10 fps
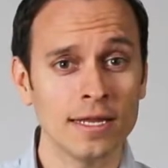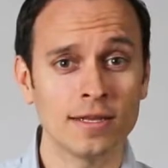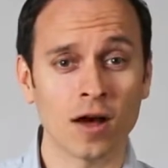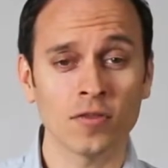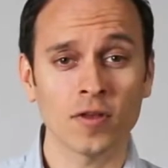
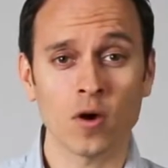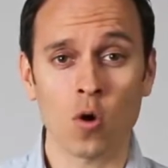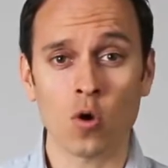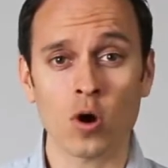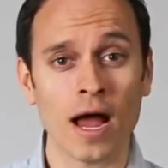Dante
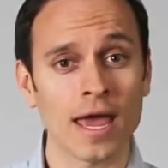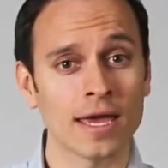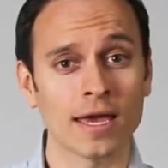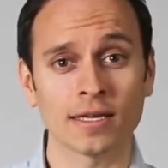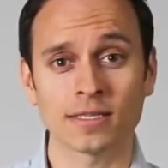or
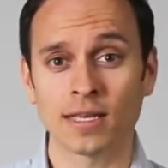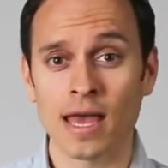IAS